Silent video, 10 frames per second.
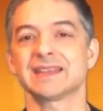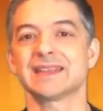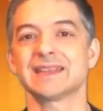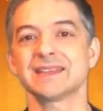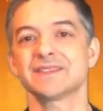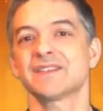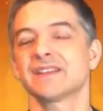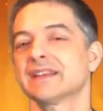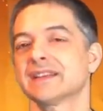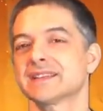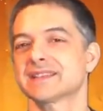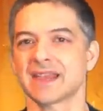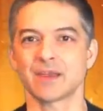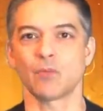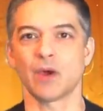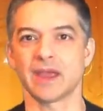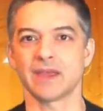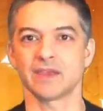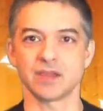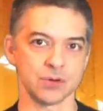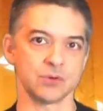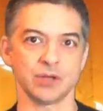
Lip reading: that he's feeling the same way that you